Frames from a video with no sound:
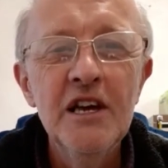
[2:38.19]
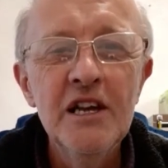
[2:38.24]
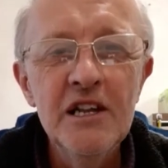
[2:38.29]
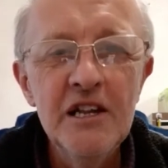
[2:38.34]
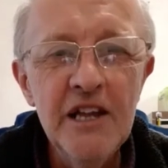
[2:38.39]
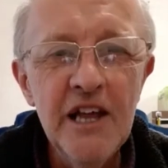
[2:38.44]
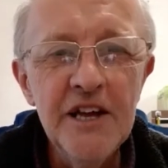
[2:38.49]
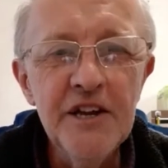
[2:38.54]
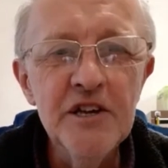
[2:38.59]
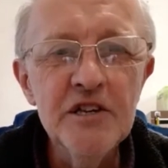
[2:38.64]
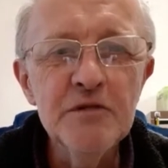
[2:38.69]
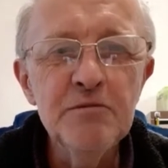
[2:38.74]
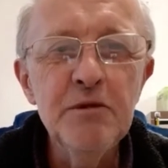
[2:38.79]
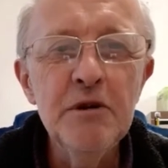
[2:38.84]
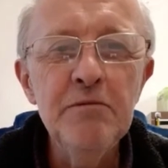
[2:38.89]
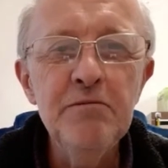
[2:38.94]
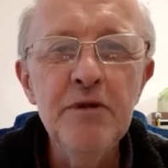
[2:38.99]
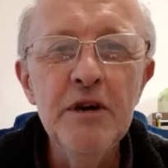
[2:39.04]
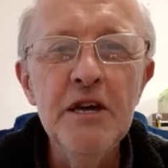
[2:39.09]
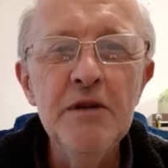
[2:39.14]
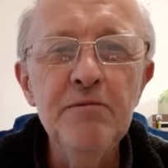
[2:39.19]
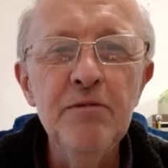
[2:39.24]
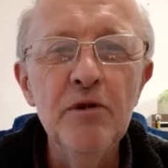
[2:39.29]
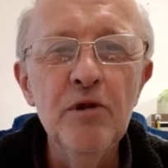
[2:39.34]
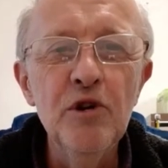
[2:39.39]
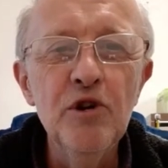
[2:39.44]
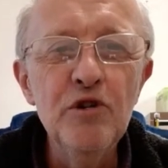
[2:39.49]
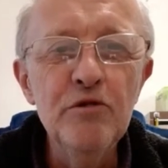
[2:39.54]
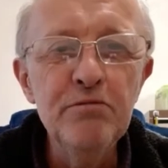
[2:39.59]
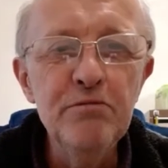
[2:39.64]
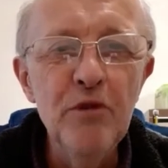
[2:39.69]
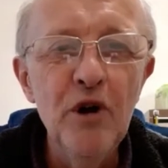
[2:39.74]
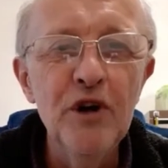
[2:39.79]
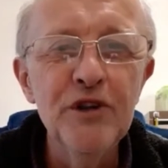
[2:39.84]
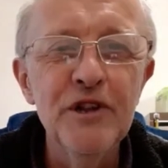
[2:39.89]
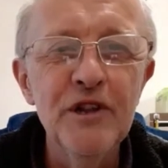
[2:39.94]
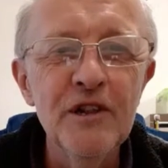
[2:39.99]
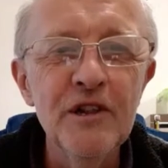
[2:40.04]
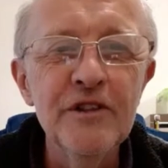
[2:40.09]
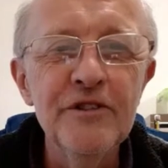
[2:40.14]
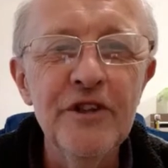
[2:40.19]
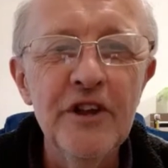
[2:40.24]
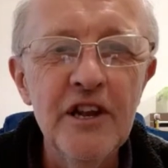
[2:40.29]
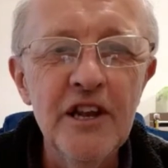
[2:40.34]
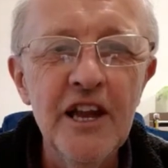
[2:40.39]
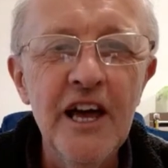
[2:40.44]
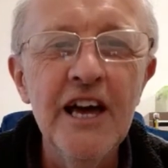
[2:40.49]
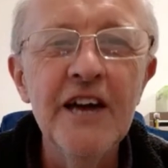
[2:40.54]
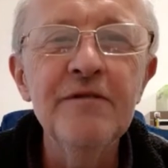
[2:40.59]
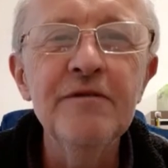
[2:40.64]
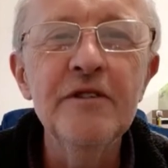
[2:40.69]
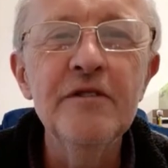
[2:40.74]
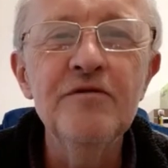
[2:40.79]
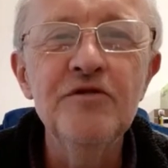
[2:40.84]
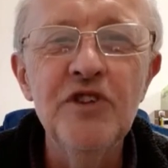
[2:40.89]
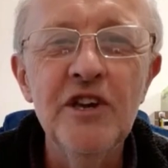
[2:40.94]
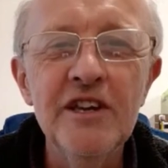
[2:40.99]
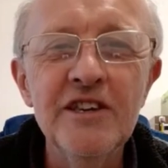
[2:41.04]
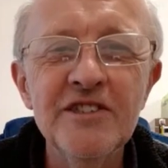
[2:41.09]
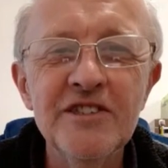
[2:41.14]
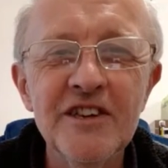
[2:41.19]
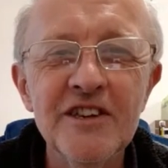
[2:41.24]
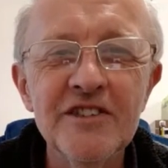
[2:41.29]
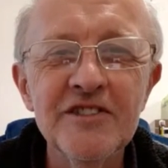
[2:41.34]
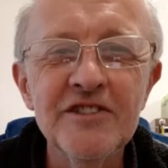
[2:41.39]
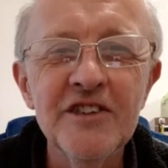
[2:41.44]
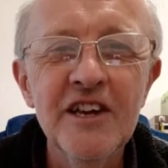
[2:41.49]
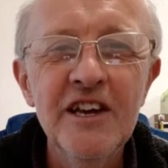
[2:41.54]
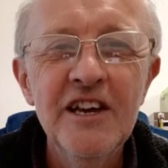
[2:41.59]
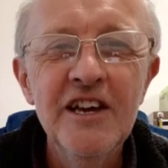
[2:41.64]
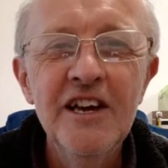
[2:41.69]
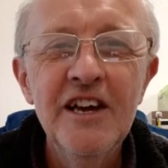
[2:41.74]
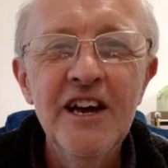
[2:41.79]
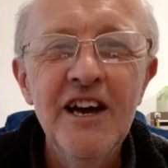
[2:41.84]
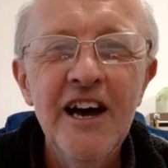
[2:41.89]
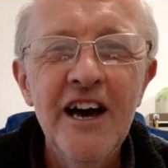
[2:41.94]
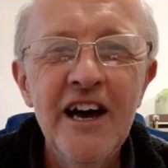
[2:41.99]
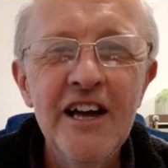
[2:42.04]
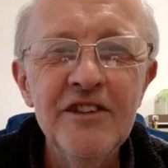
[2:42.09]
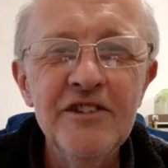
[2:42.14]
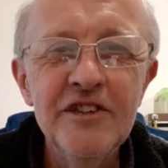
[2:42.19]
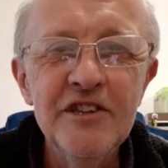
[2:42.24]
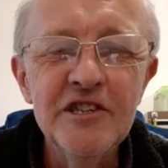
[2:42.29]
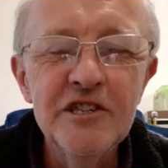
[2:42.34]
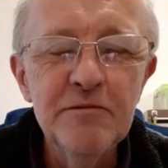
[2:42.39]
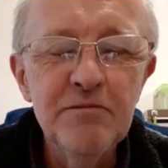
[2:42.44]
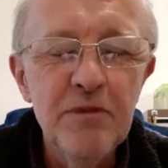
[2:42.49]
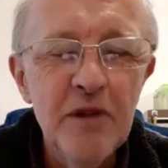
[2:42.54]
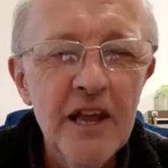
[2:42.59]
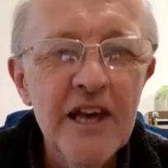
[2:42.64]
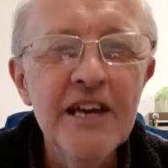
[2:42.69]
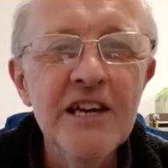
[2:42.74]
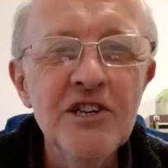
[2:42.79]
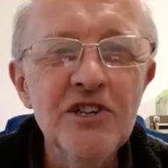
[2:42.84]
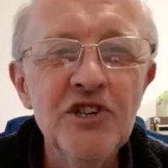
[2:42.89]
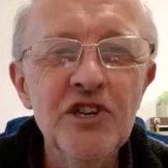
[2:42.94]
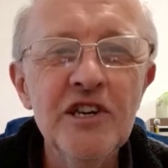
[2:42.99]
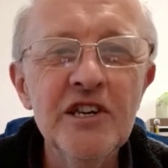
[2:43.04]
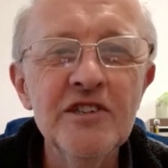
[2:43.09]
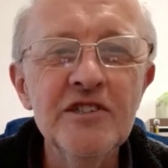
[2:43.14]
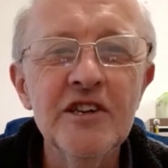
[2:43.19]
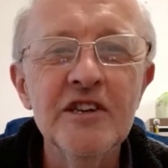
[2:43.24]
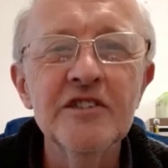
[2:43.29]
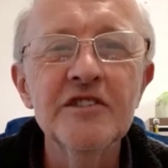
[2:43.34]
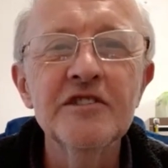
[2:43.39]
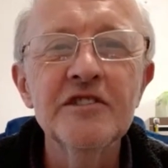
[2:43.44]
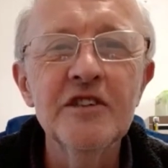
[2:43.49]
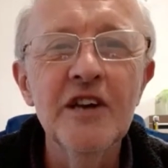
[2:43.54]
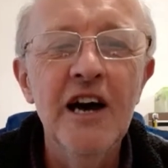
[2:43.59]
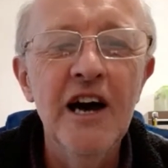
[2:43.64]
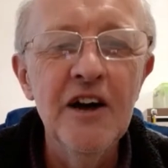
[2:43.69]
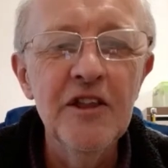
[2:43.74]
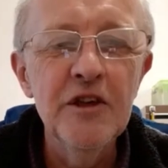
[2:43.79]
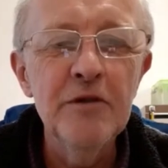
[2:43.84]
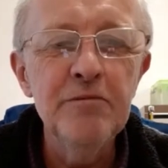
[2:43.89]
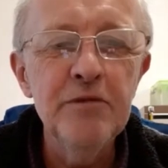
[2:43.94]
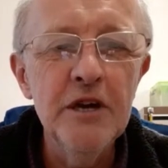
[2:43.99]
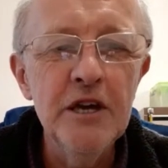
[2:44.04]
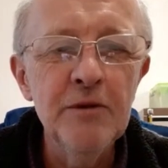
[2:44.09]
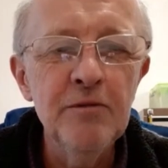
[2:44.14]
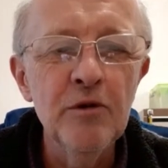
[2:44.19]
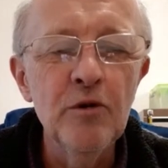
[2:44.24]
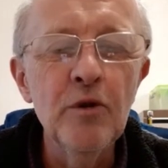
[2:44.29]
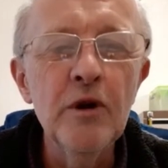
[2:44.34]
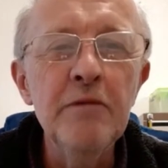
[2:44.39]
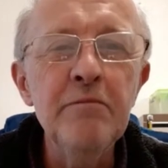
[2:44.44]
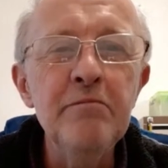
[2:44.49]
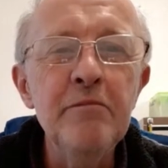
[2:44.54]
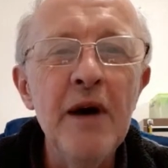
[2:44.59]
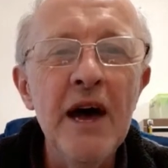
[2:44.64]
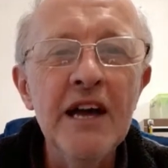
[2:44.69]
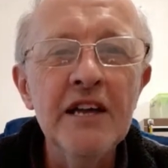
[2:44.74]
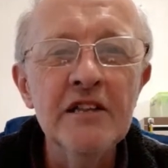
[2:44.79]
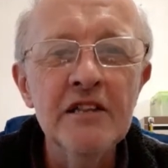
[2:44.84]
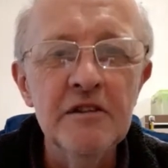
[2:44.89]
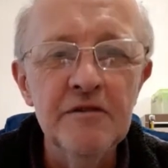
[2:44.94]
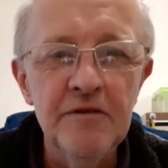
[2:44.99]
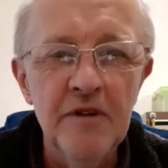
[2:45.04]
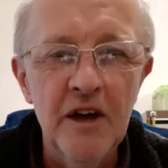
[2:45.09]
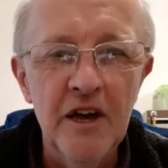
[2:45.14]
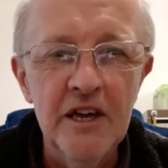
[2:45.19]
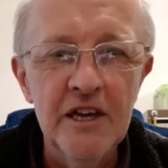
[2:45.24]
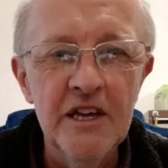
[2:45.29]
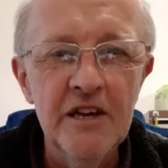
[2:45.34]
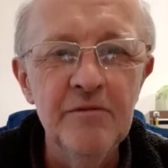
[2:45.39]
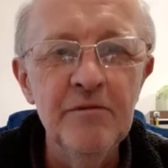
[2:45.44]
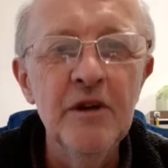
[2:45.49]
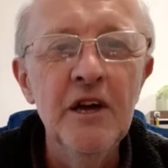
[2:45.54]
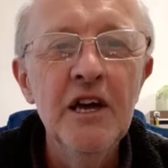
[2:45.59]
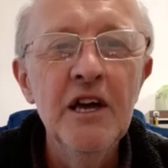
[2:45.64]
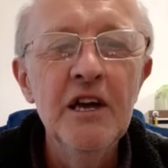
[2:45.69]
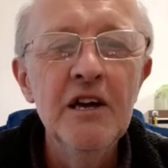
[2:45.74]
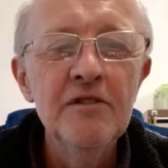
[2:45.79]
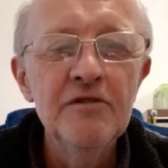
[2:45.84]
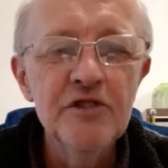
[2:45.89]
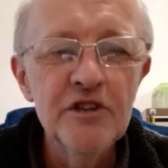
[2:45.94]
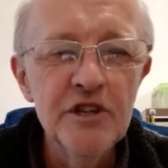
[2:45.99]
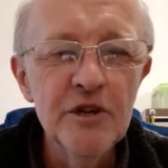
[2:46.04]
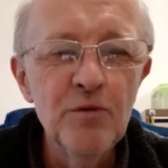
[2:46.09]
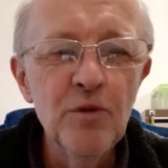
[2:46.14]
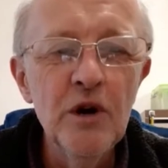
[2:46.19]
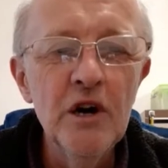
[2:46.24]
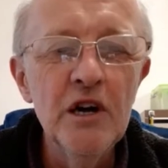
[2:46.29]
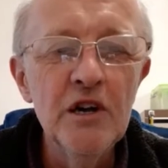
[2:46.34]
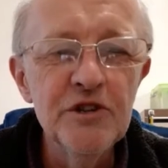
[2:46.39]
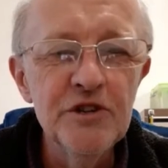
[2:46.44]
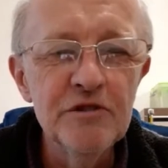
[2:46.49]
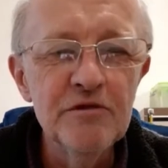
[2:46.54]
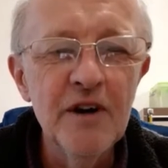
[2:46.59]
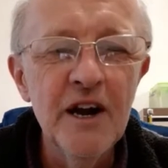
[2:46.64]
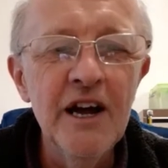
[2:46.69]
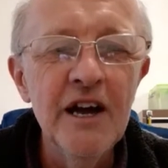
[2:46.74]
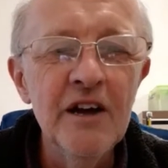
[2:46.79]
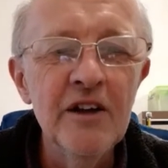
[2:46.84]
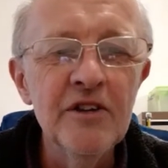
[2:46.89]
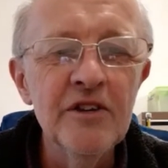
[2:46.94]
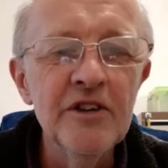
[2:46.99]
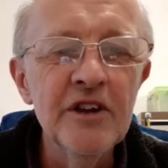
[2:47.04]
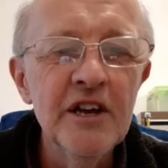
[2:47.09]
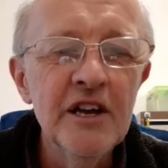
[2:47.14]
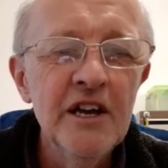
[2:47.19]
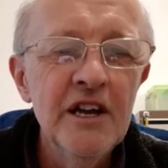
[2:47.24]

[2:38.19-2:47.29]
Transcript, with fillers: Let us be people who model the life of Jesus and display Jesus to other people. We magnify him to the world around.